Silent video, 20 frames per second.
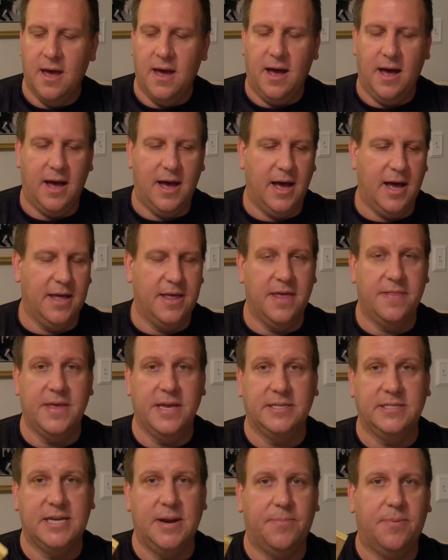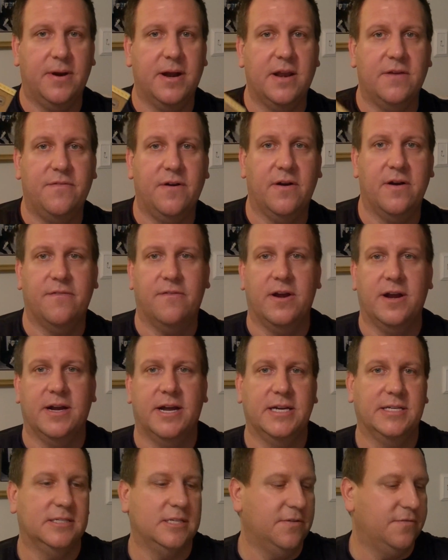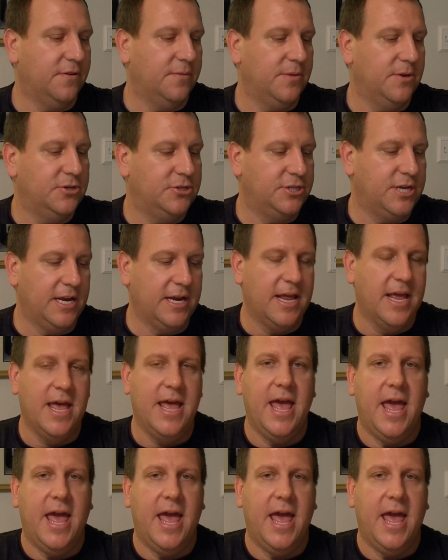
And they separated very, very nicely from their sheet.